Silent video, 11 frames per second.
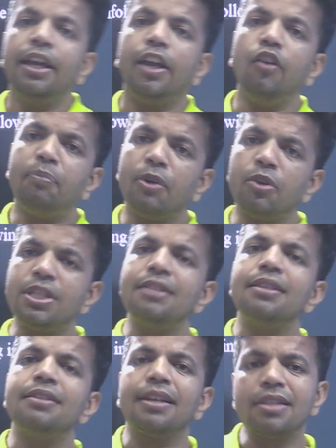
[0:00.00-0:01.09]
If process
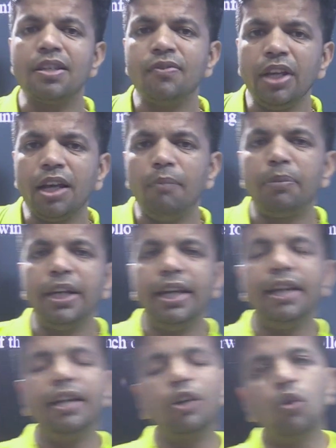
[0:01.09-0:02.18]
is successfully
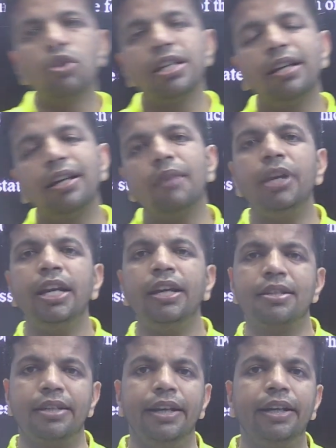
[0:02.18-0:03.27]
completed, it goes in a terminate
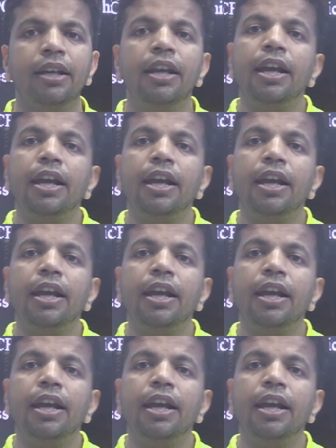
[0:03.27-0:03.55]
state.